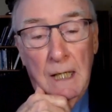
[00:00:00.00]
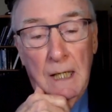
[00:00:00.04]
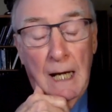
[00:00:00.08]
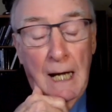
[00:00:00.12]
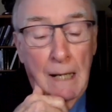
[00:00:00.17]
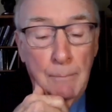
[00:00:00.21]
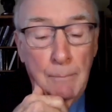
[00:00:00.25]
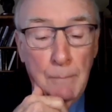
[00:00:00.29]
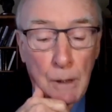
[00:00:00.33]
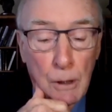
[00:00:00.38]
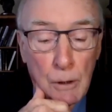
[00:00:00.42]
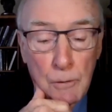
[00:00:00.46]

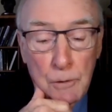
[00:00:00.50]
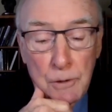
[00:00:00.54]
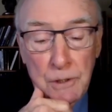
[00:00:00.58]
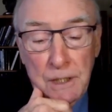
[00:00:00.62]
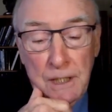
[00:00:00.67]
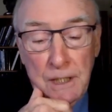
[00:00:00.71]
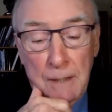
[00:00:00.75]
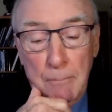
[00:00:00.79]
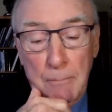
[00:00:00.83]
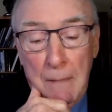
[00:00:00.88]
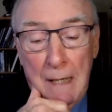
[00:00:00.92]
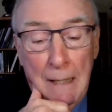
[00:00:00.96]
"I'm
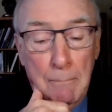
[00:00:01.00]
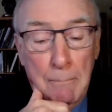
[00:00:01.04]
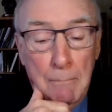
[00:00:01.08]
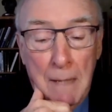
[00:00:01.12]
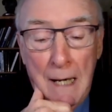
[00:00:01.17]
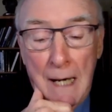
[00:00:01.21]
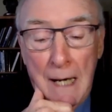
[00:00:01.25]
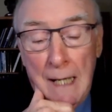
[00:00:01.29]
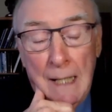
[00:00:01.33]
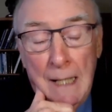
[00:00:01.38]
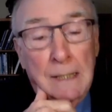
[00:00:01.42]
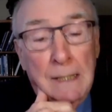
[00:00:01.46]
losing my
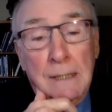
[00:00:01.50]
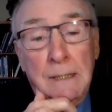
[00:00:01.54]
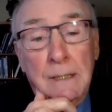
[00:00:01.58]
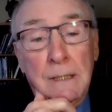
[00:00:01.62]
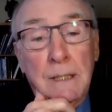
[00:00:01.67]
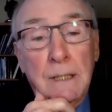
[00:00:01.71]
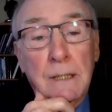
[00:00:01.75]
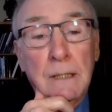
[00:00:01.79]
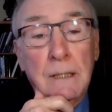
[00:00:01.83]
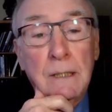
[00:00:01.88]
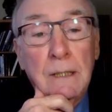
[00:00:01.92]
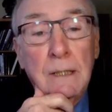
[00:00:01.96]

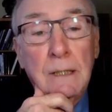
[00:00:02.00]
mind.